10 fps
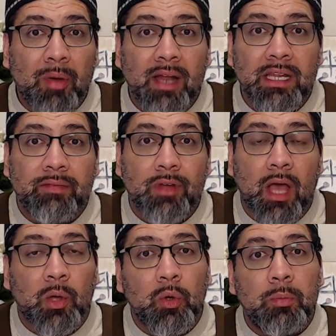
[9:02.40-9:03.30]
of
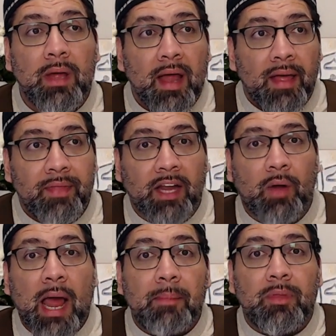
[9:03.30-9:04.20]
Yaqub. They
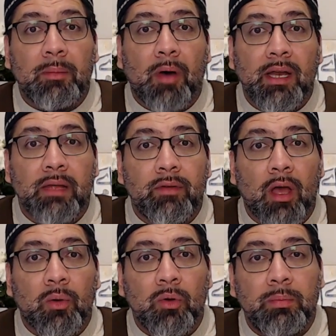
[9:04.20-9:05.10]
grab the body of
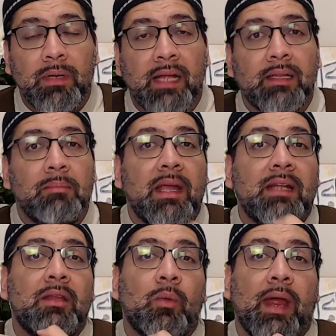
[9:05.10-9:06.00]
Yaqub and they make
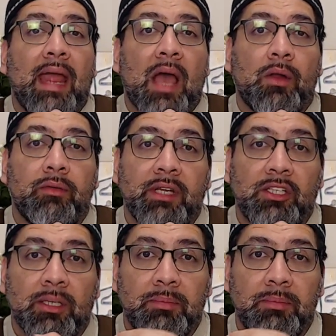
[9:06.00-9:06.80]
their way out of Egypt.